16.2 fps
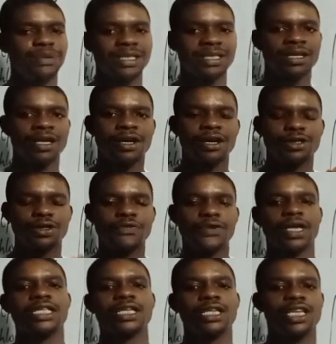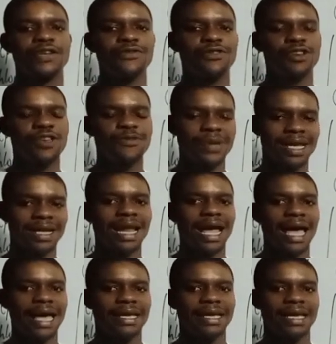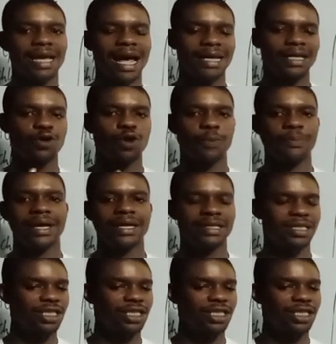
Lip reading: Please don't forget to give me a like and a comment.